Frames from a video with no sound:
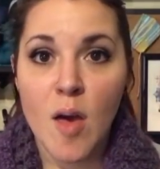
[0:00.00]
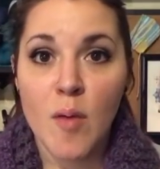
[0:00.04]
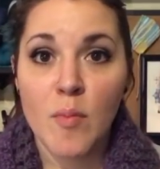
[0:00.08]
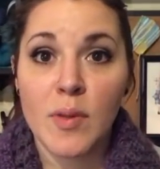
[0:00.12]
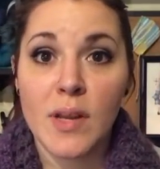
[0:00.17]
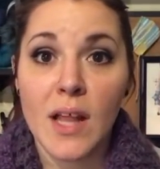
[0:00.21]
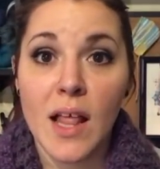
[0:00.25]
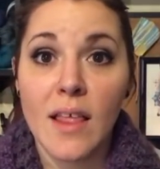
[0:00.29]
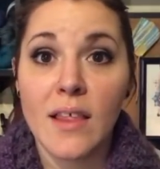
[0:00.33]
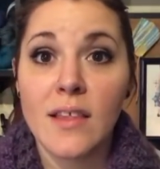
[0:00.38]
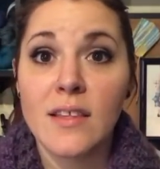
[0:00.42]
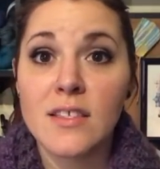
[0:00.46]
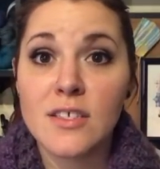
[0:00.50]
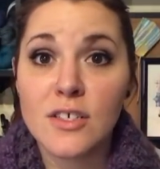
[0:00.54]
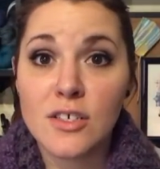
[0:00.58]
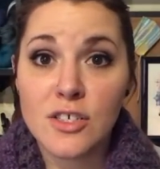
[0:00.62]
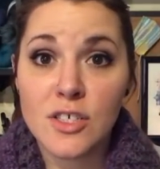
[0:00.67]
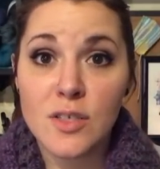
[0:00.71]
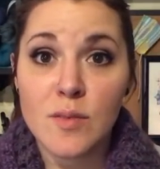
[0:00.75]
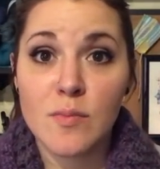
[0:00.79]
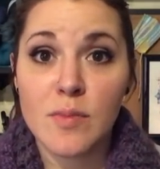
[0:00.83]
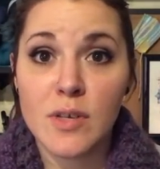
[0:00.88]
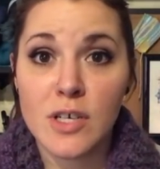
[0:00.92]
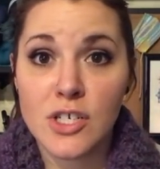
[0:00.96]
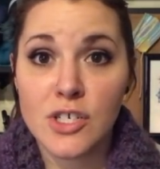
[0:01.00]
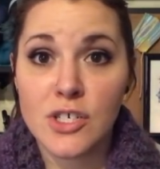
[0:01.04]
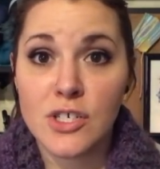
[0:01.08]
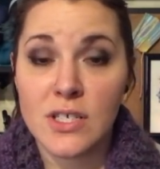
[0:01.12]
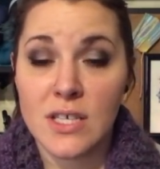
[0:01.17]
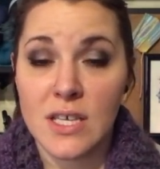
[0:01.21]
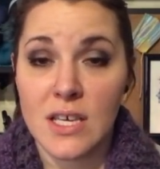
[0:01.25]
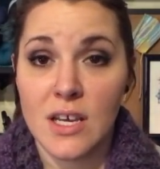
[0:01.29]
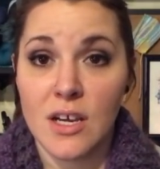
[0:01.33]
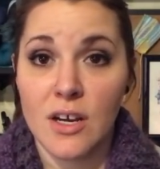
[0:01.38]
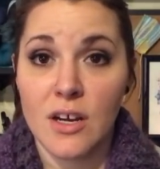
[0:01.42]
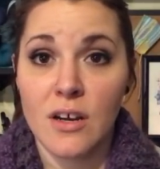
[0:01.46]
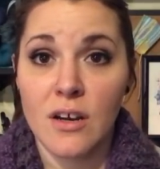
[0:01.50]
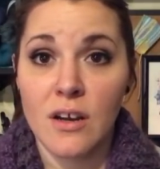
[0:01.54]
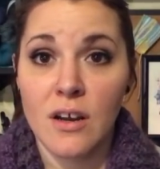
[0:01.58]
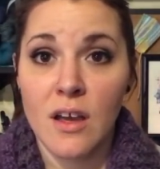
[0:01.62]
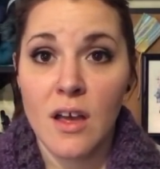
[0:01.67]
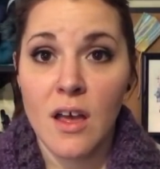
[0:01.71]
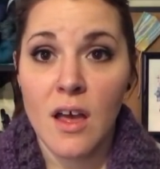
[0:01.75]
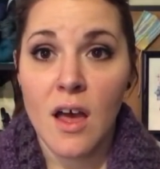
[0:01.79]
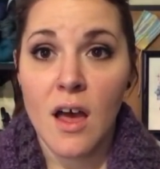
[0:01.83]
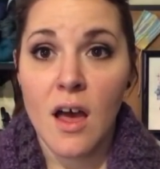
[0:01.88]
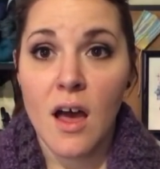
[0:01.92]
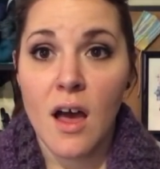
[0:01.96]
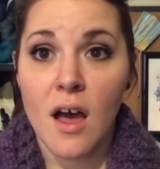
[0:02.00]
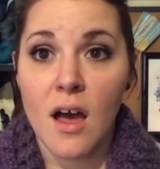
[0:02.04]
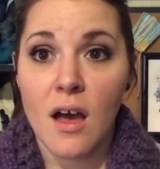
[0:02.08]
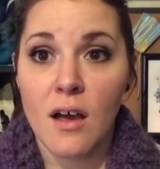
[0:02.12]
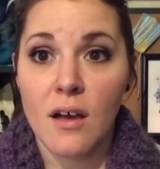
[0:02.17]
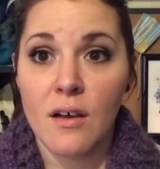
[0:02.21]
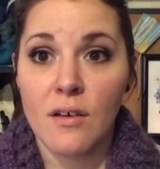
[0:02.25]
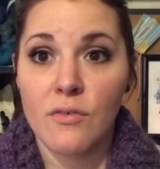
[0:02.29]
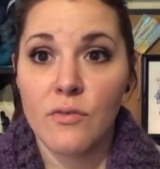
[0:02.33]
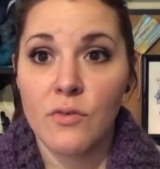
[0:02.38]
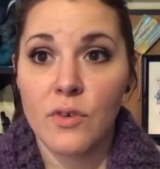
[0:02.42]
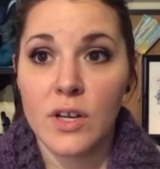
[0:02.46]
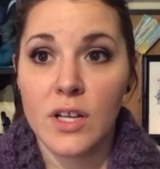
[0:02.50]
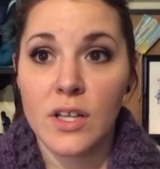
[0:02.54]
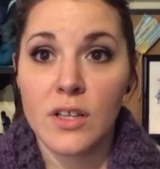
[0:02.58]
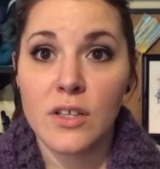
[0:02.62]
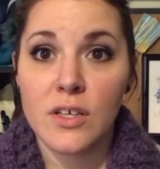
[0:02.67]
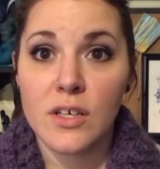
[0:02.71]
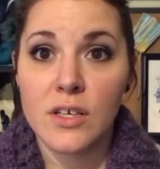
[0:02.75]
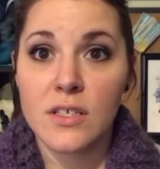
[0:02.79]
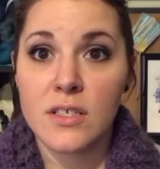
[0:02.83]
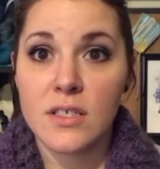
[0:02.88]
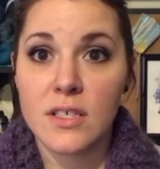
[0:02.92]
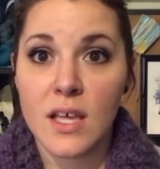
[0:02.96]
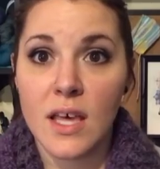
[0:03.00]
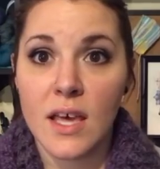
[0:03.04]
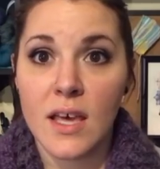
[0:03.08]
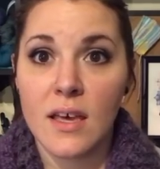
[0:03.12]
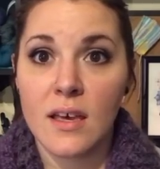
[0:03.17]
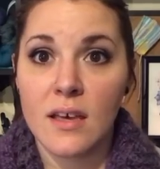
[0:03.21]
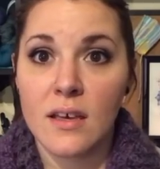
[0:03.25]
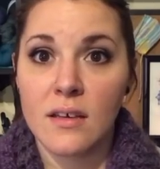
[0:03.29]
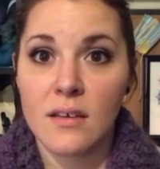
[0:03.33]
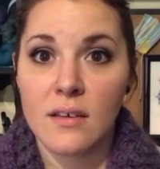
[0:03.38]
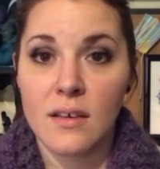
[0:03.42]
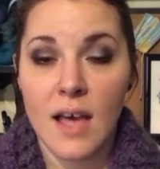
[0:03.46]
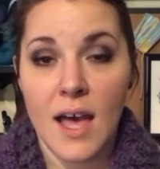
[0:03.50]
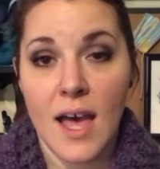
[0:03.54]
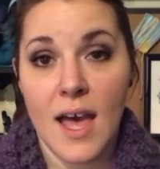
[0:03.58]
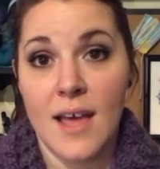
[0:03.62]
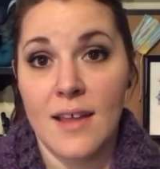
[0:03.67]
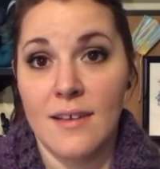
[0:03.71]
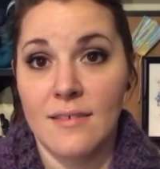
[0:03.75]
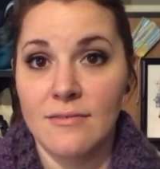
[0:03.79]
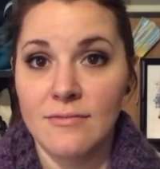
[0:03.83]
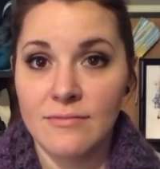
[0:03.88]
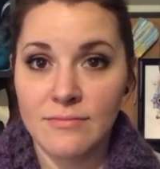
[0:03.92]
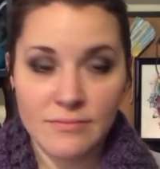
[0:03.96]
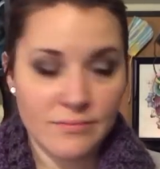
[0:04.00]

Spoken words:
But I'll insert some pictures here of what it looks like on.